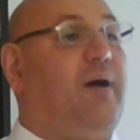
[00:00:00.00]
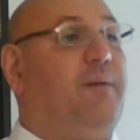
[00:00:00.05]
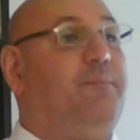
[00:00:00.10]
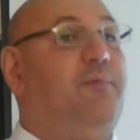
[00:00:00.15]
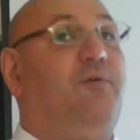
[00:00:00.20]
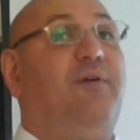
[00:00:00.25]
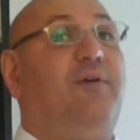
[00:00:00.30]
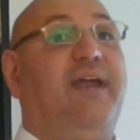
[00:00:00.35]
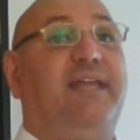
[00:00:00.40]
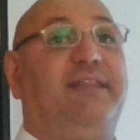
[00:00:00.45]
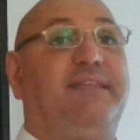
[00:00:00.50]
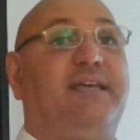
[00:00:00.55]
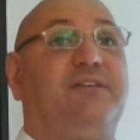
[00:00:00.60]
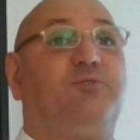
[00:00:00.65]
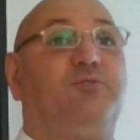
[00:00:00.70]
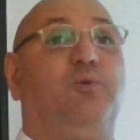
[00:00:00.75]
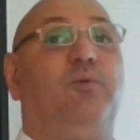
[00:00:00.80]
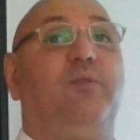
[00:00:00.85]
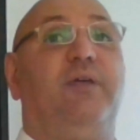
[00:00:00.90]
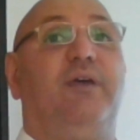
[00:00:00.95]
Maria
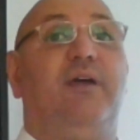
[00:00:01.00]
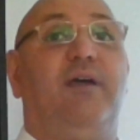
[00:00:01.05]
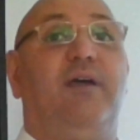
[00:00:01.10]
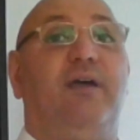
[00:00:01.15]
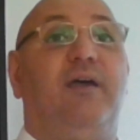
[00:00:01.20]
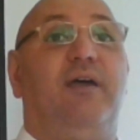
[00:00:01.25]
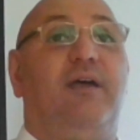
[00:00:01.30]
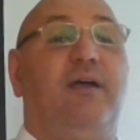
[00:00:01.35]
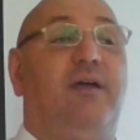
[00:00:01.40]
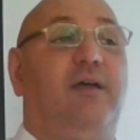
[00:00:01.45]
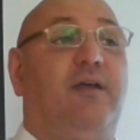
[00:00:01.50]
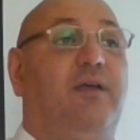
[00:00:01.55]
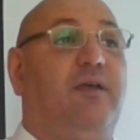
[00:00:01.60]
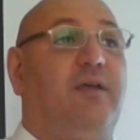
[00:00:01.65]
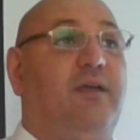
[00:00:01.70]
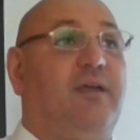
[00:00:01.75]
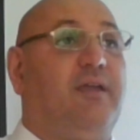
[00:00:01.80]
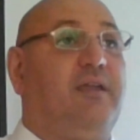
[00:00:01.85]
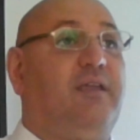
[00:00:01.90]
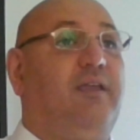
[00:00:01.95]
does all
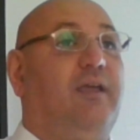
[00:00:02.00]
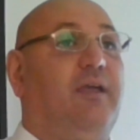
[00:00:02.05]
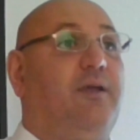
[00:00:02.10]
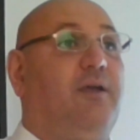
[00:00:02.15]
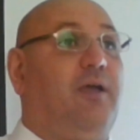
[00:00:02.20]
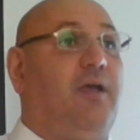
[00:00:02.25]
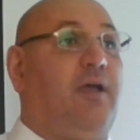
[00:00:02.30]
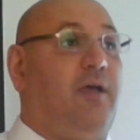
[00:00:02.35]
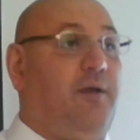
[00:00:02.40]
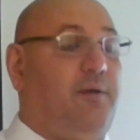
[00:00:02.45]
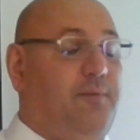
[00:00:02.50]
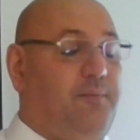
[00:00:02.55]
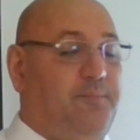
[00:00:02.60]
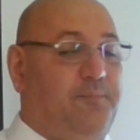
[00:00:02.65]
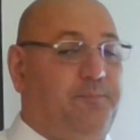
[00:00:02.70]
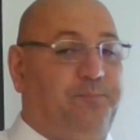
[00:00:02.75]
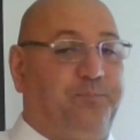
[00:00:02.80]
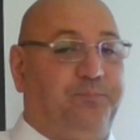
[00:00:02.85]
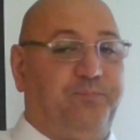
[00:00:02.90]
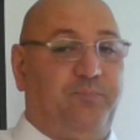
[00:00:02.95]
the
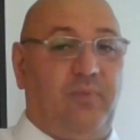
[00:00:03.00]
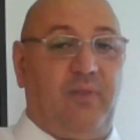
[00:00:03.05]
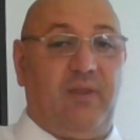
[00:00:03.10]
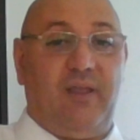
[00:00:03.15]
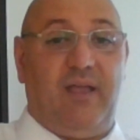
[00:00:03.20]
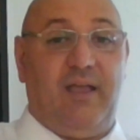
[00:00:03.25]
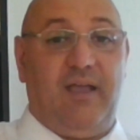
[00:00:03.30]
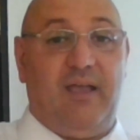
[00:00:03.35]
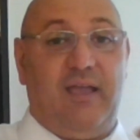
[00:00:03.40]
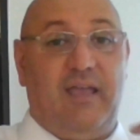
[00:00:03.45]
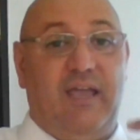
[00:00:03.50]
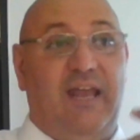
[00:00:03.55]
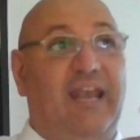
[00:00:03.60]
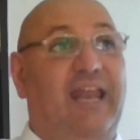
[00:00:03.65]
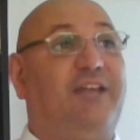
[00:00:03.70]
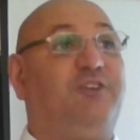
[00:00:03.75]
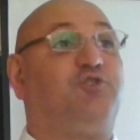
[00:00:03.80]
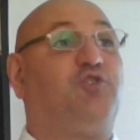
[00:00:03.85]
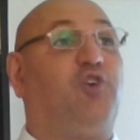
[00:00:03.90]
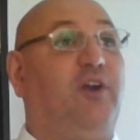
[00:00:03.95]
um,
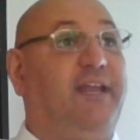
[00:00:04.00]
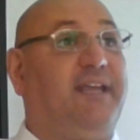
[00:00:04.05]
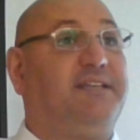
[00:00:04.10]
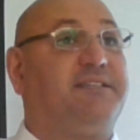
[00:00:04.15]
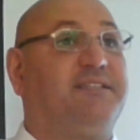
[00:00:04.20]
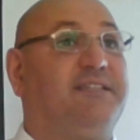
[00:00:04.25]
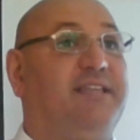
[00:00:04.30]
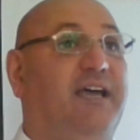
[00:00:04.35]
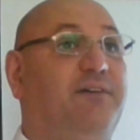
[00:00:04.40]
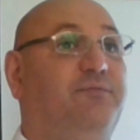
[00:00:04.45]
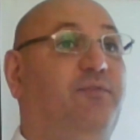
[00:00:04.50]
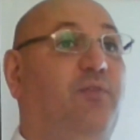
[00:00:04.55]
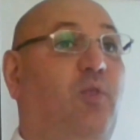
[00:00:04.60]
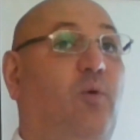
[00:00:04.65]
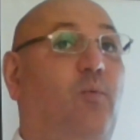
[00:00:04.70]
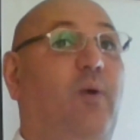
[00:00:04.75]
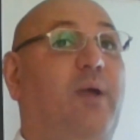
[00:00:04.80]
electronic stuff and the